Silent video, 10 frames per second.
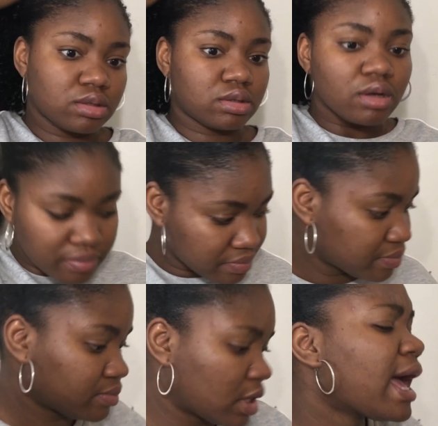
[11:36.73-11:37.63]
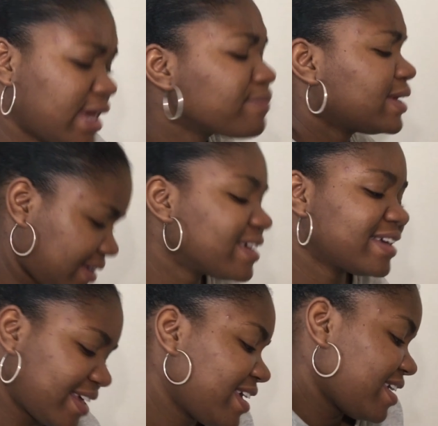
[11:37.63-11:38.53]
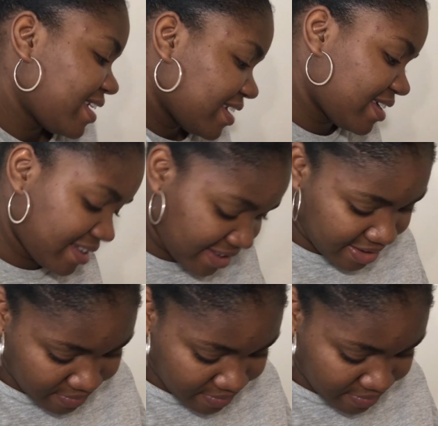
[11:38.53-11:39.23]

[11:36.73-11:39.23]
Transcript: please don't be like me, okay? Like, please